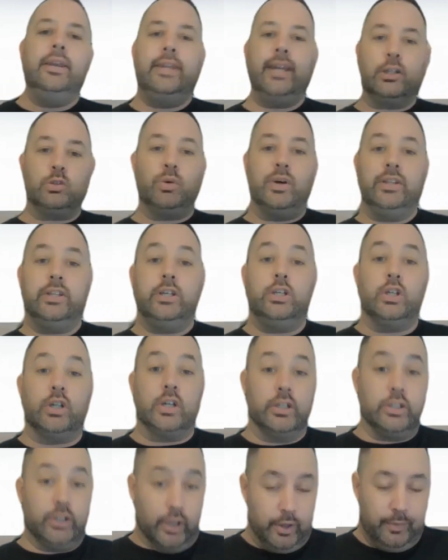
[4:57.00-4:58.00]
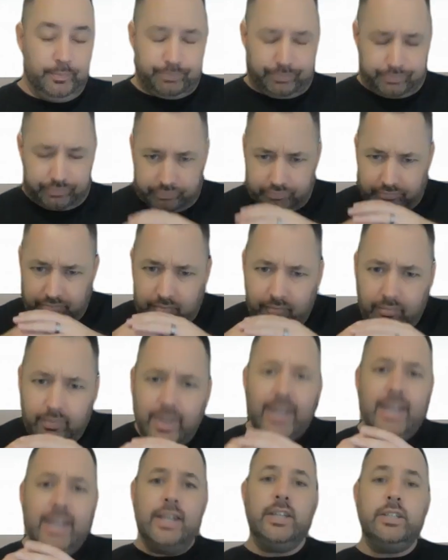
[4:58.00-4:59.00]
Next one that you can do
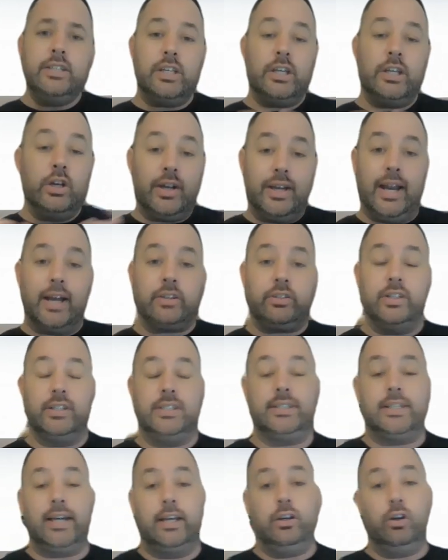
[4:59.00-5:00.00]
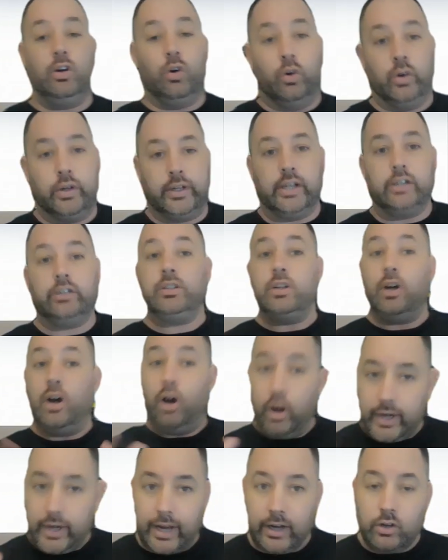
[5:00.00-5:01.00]
is you can actually say to your audience,
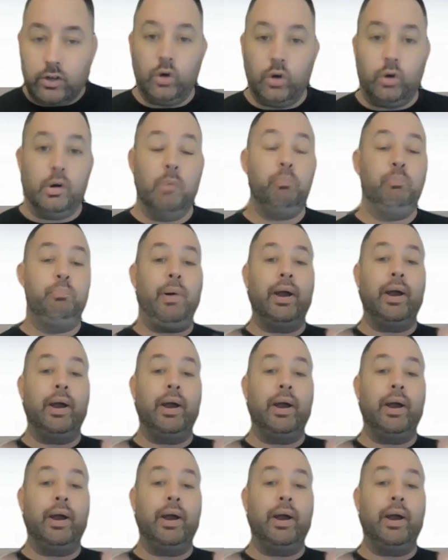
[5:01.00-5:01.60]
okay, cool.